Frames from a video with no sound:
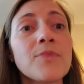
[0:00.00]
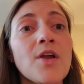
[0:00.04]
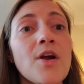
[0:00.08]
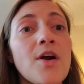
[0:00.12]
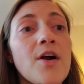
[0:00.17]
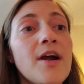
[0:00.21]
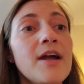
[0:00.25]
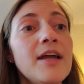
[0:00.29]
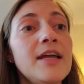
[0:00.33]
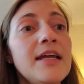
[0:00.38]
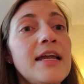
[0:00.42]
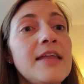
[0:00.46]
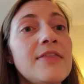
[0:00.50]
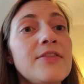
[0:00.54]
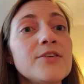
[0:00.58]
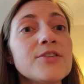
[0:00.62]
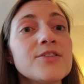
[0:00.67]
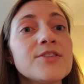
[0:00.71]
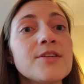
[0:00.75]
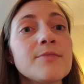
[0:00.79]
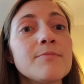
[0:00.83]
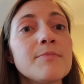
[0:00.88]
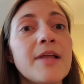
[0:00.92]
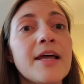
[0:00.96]
All right,
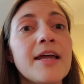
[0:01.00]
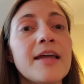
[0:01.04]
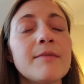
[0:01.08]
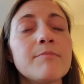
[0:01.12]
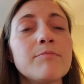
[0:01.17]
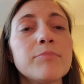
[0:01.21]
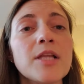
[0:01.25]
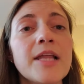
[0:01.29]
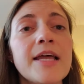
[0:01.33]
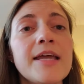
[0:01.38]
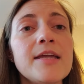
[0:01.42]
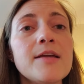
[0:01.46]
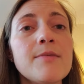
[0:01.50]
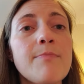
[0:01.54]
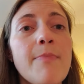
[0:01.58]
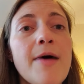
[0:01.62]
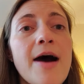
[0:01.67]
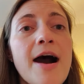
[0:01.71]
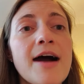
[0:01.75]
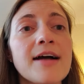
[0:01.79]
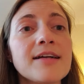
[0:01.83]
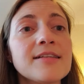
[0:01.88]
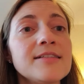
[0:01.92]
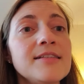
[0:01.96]
there's some blank
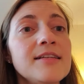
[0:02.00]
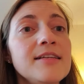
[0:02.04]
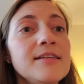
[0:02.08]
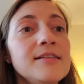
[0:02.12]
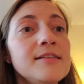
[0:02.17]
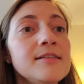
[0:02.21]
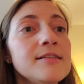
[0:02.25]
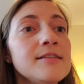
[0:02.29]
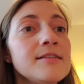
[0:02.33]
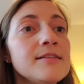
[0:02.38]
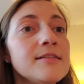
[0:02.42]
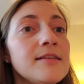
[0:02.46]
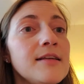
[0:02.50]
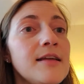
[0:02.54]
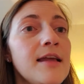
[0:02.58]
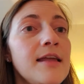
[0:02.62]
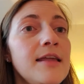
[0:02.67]
boxes